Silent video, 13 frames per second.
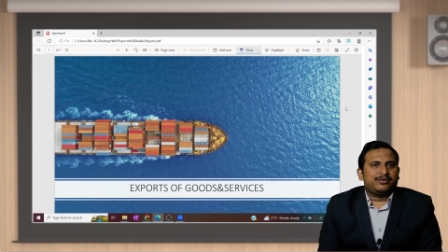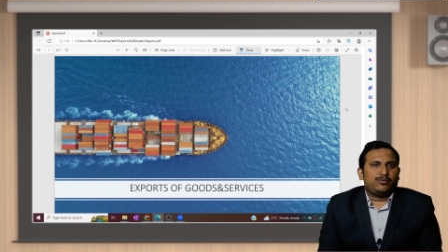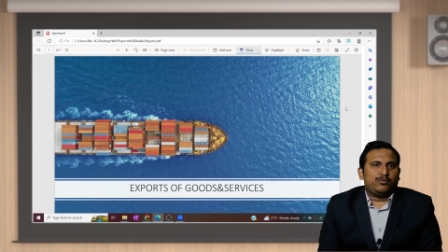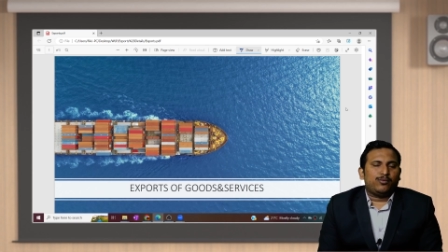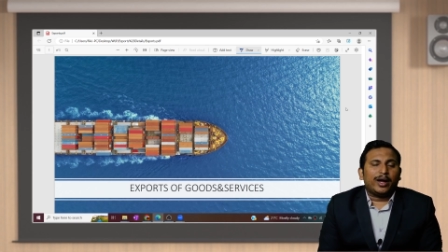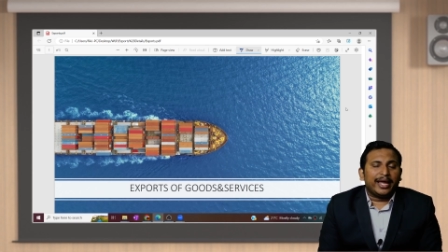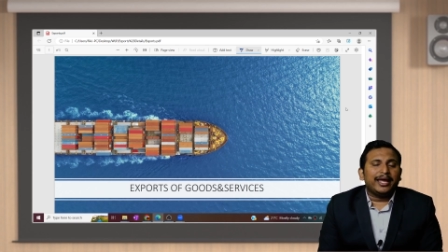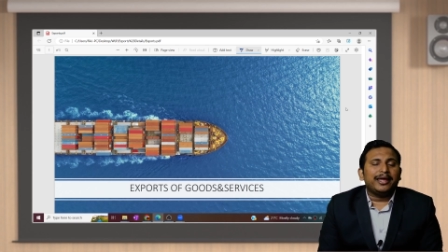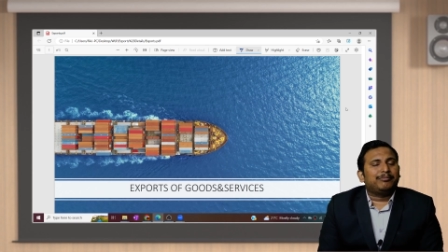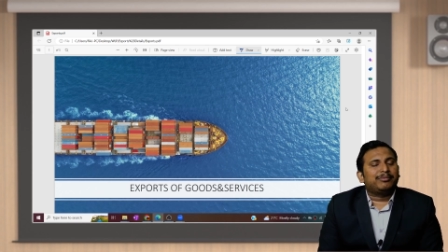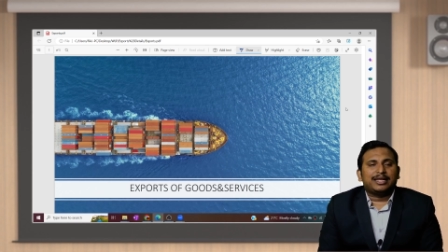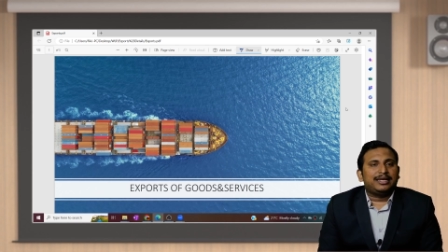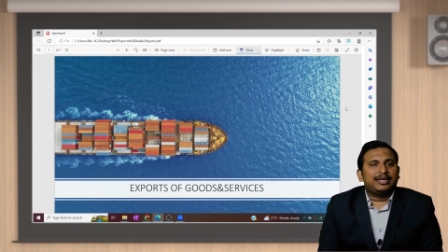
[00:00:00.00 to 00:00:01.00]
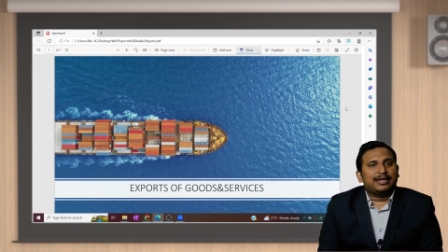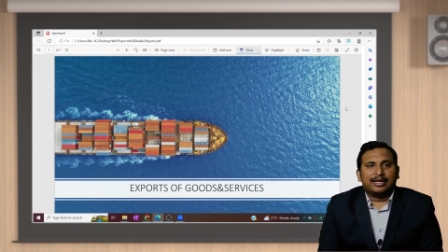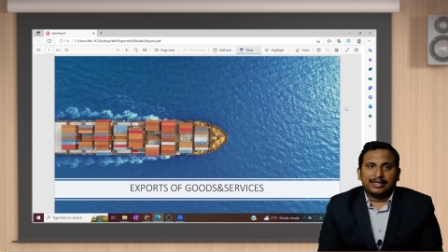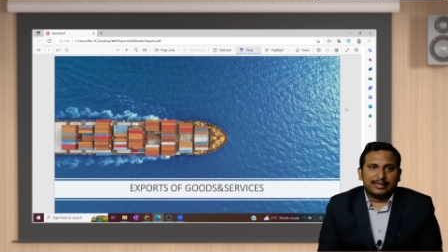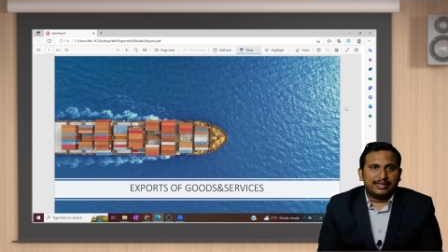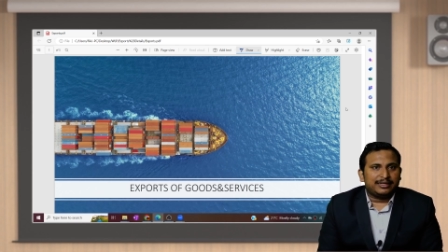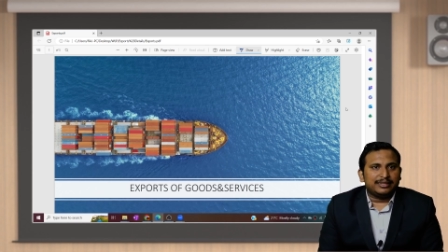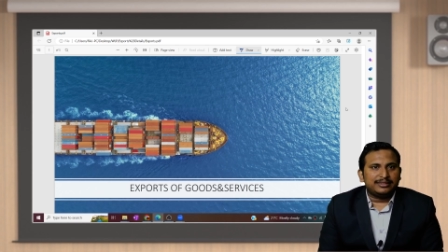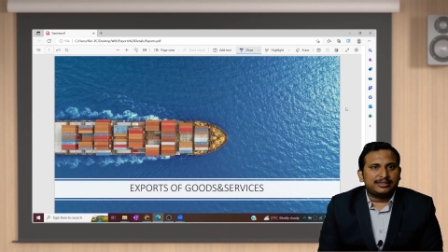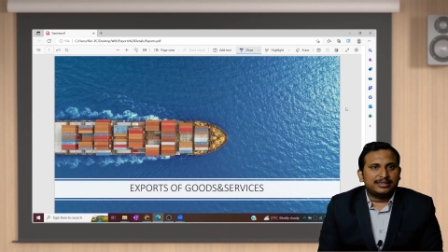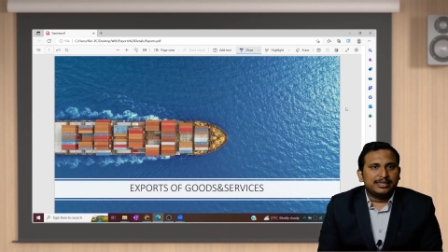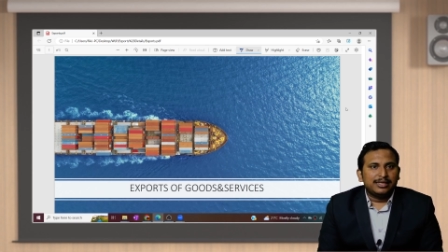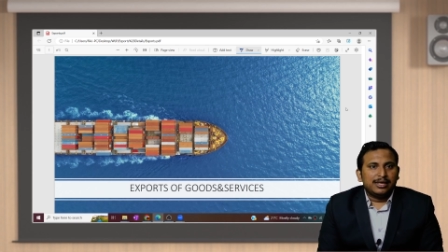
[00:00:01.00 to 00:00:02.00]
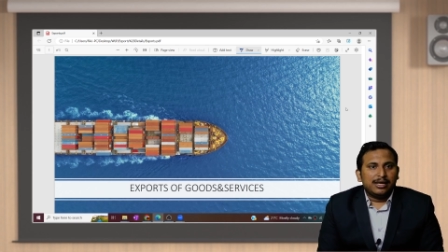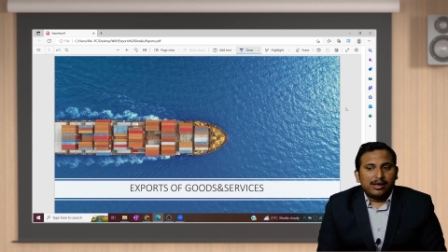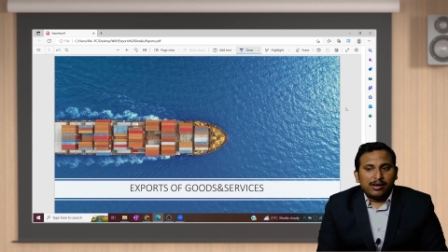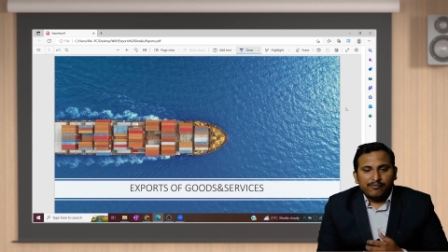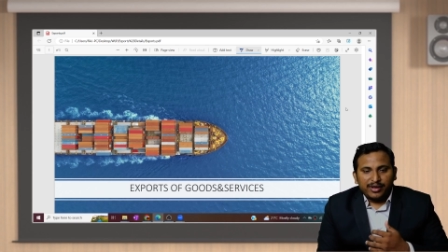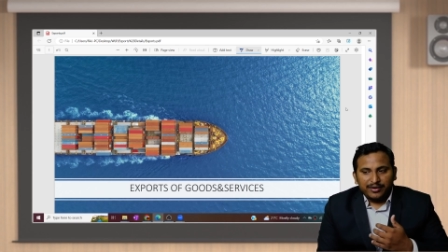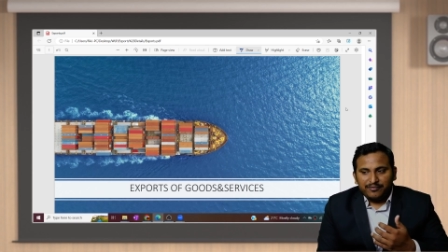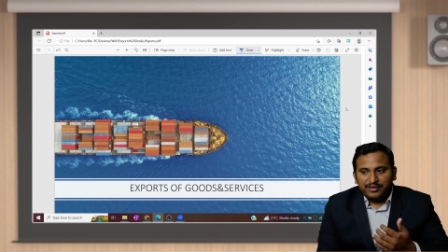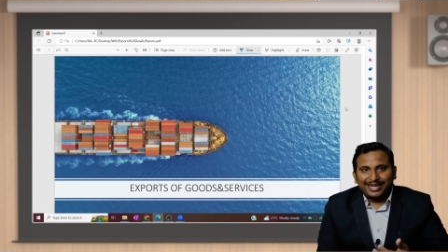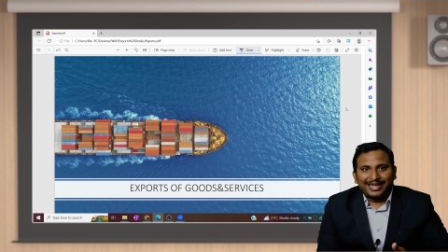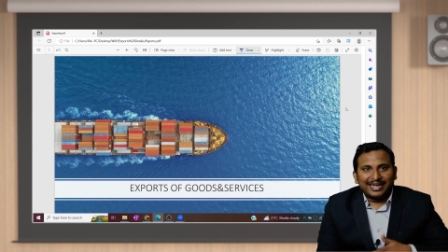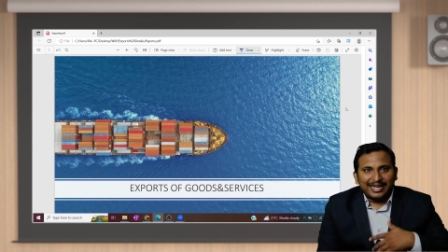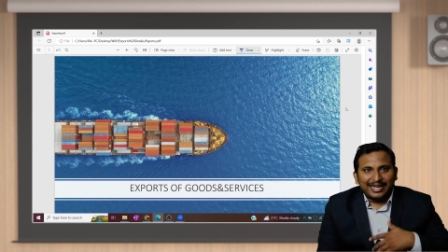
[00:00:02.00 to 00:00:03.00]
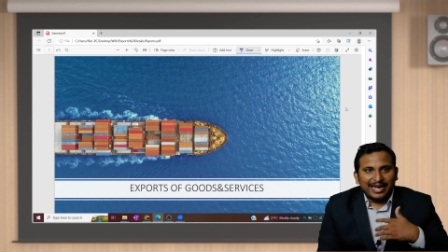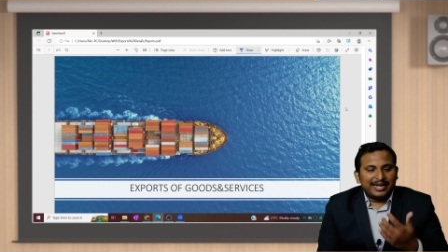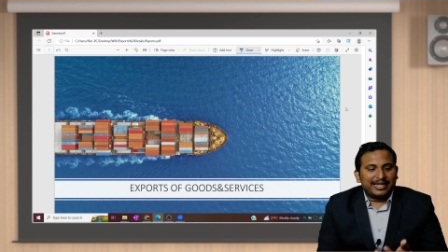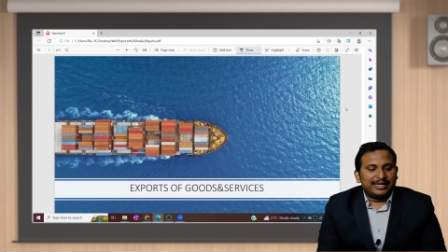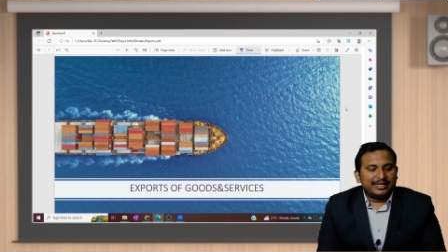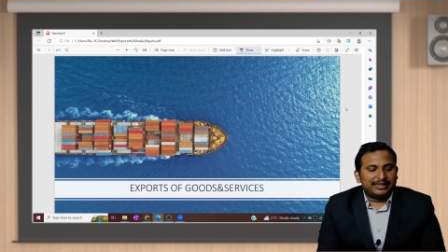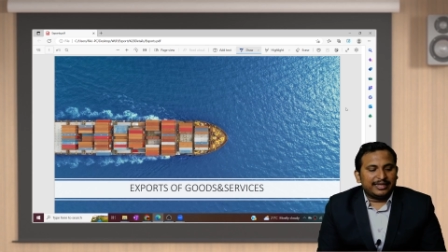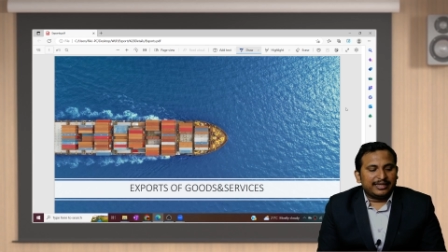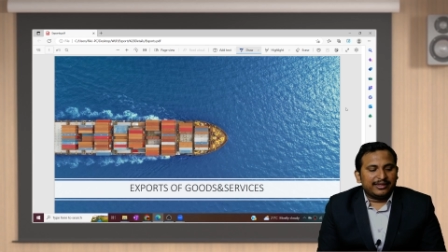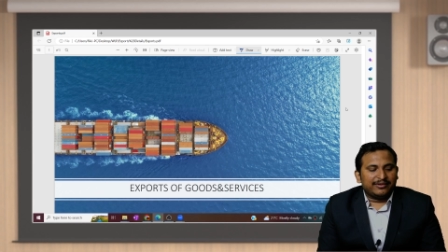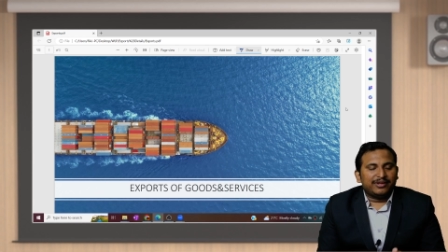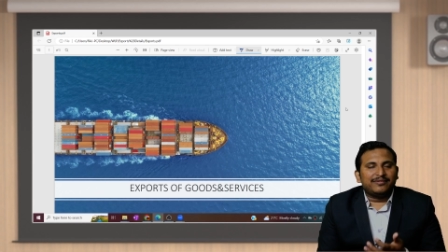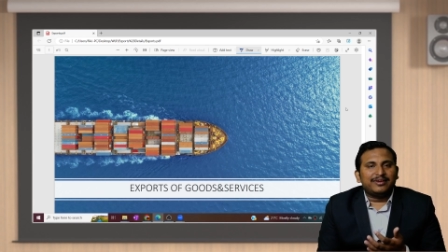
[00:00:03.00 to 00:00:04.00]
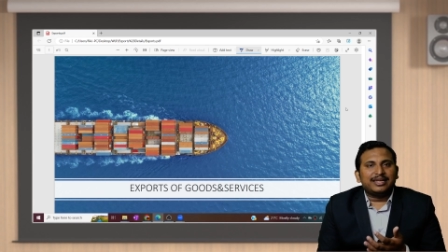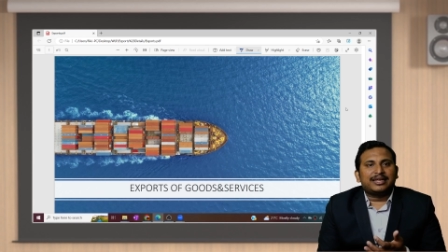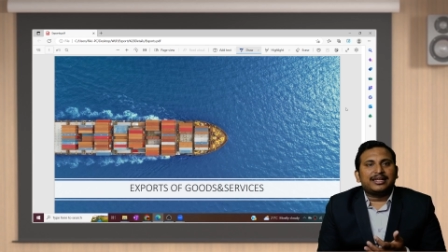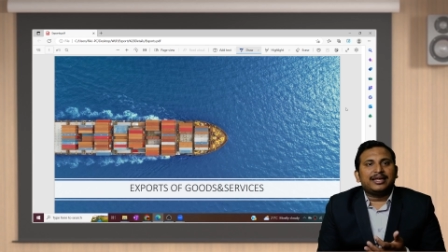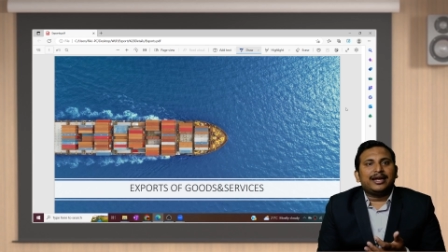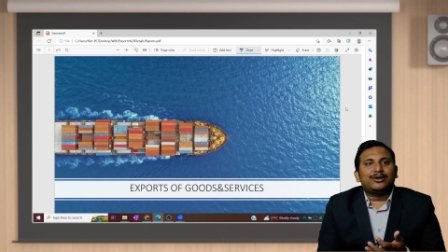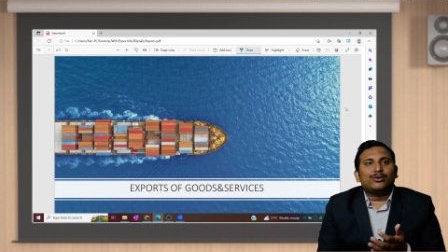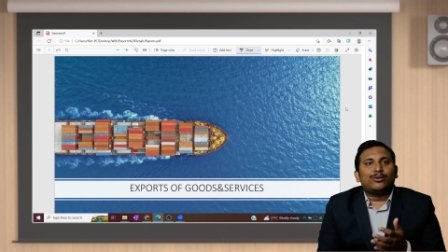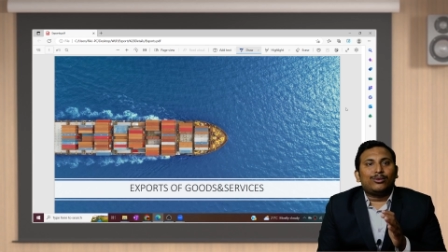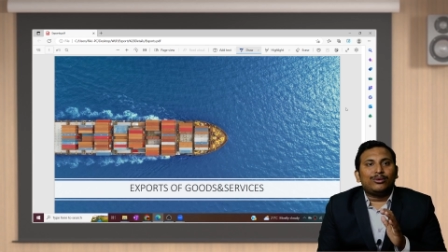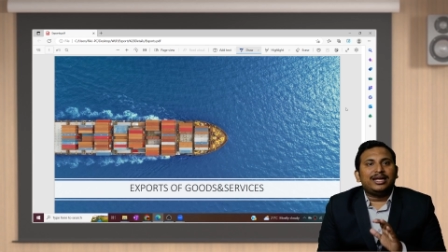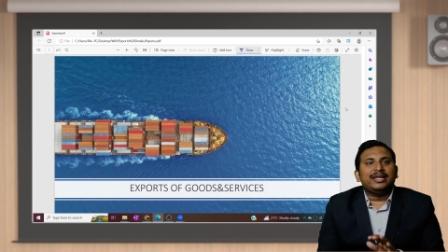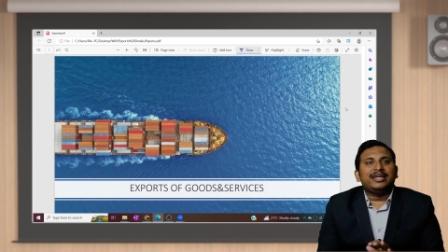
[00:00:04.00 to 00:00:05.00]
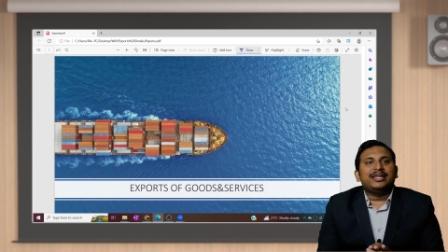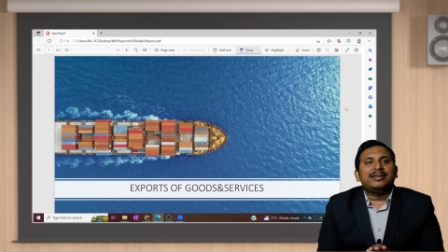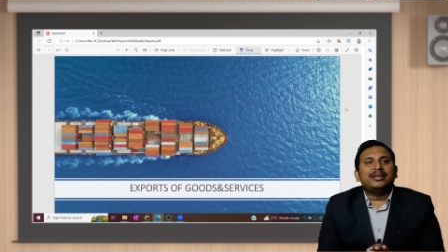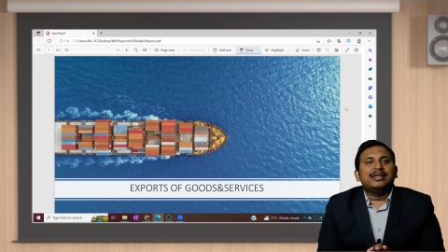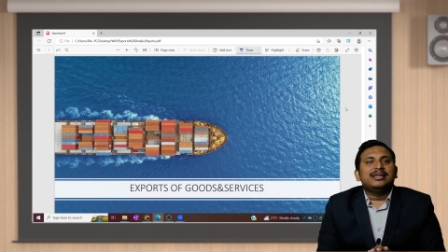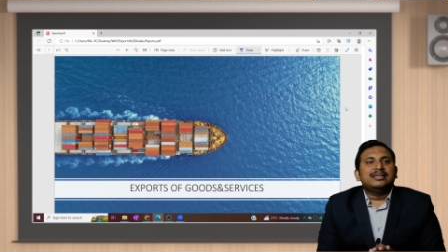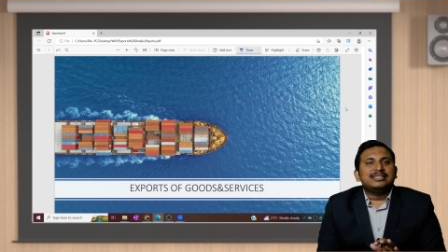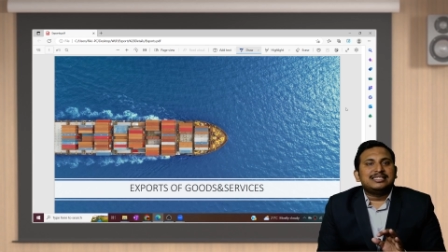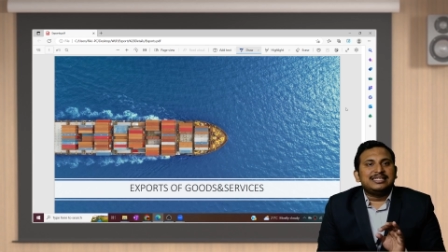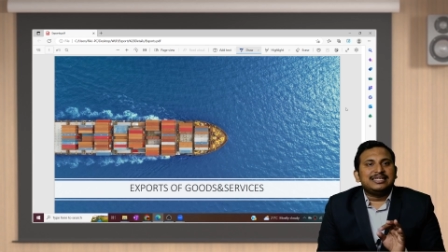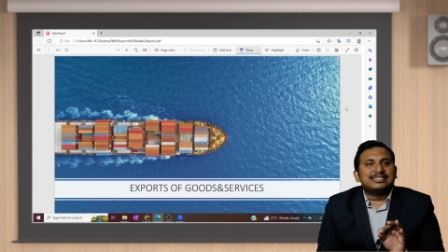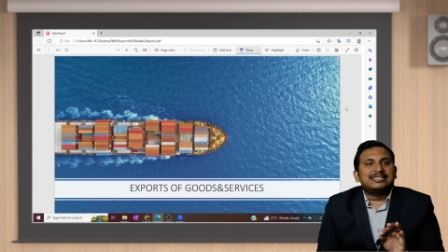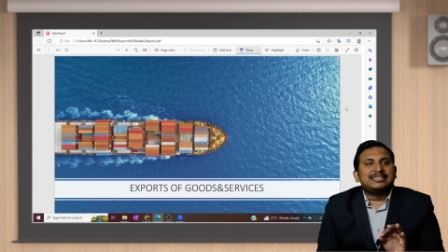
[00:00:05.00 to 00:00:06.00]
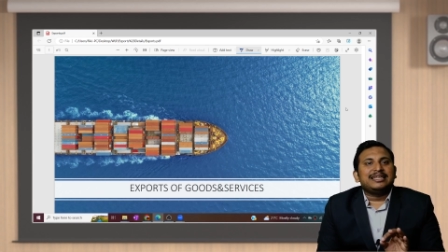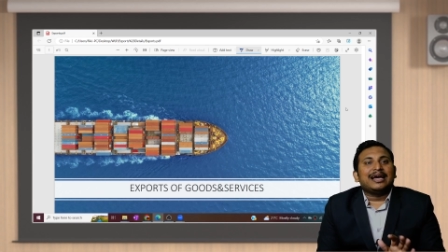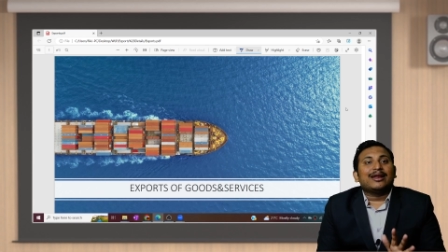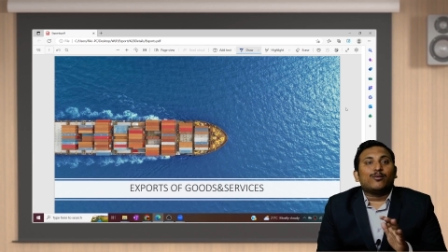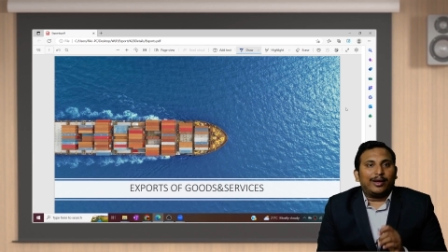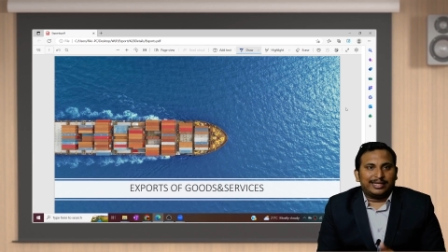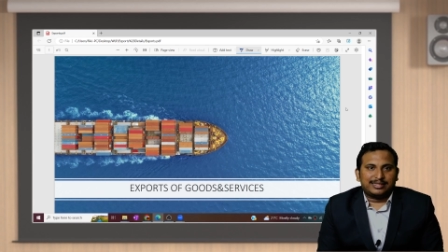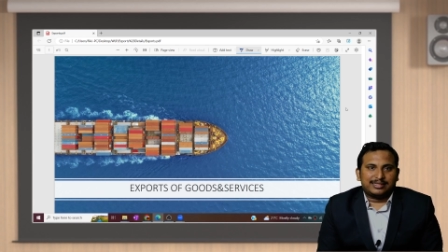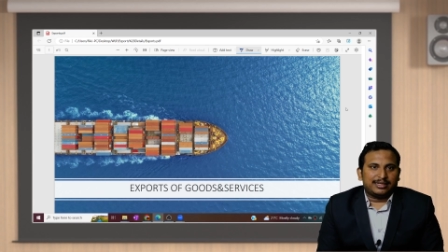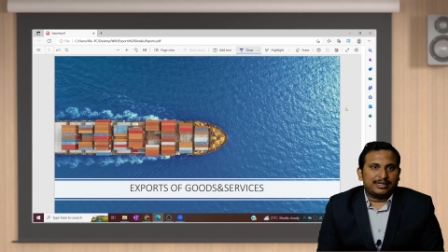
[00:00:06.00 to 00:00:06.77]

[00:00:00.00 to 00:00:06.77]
Why I am telling like that is, when we create anything, we will create only in GSTR 1, sir.